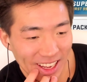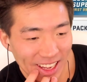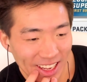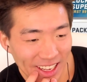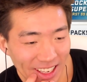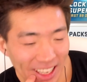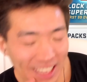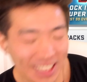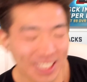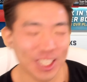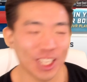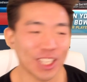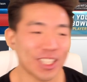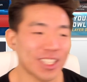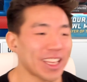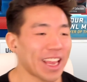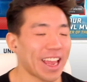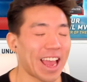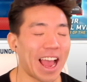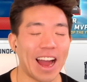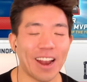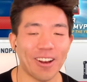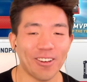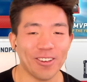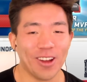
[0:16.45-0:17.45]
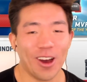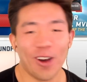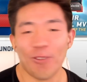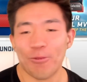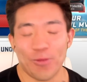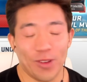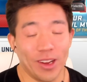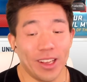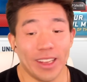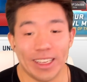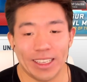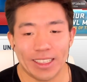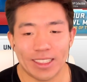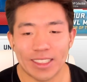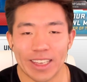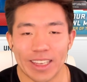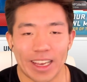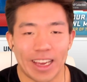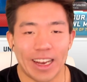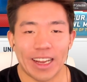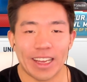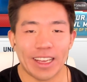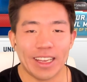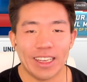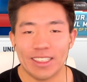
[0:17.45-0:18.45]
Let's just say, I don't know, really insane,
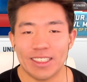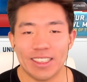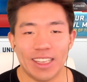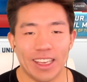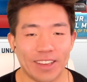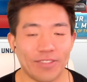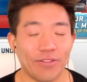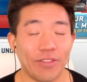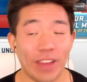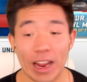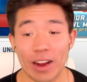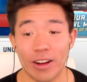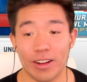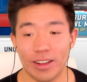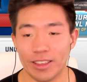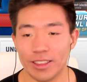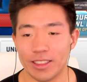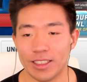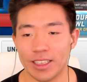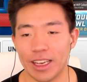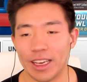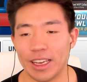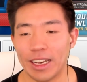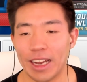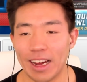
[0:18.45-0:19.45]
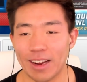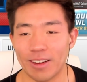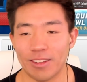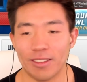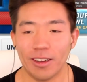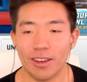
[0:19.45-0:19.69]
I guess. Like, very insane, I don't